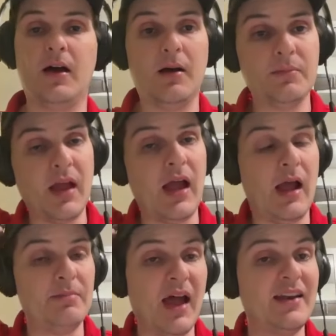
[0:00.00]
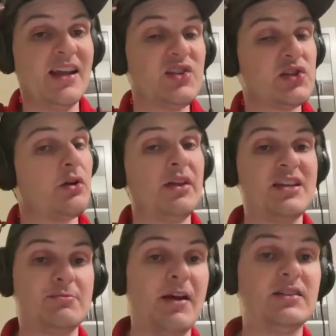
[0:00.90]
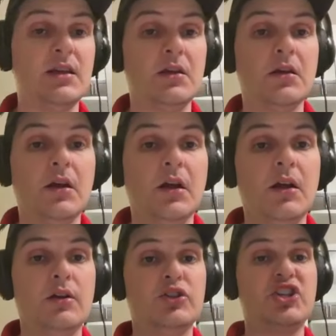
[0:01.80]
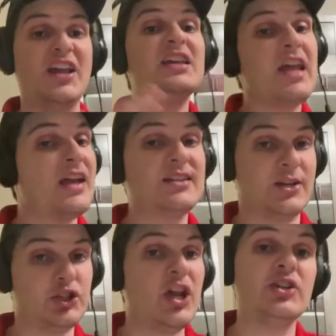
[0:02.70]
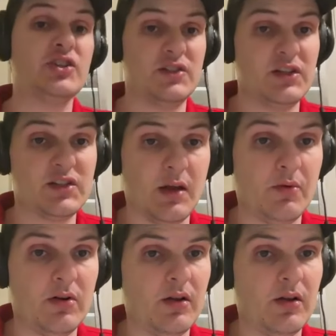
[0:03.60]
Um, I, I'm not necessarily expecting gigantic changes this summer.